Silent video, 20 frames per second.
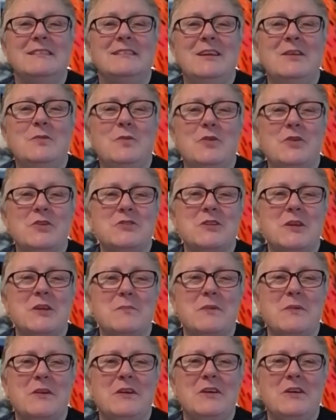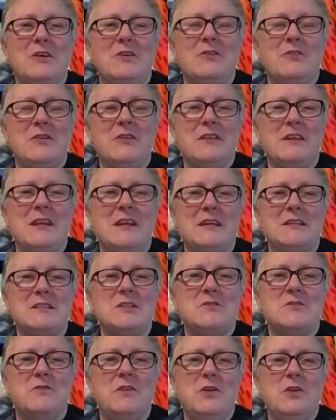in worship for the
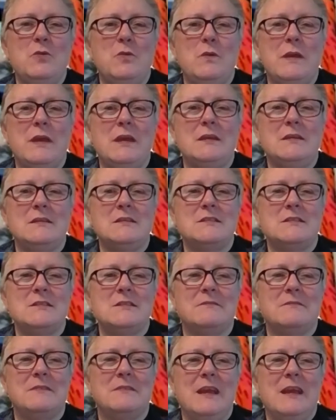next few weeks,